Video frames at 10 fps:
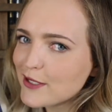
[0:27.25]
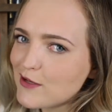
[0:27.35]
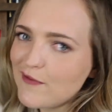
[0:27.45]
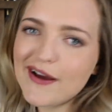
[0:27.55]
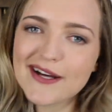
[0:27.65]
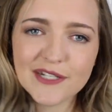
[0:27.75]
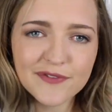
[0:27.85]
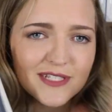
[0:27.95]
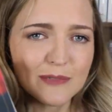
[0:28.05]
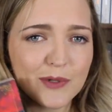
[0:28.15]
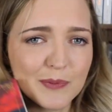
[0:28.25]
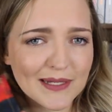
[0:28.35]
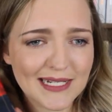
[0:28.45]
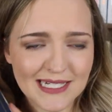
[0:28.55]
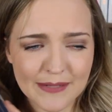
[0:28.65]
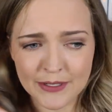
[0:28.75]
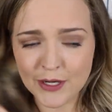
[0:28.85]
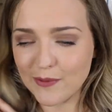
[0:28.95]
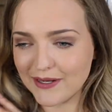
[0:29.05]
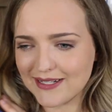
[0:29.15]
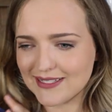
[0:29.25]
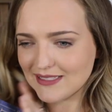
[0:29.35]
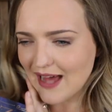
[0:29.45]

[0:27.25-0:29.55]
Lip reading: So if you guys have read this book, please let me know what it is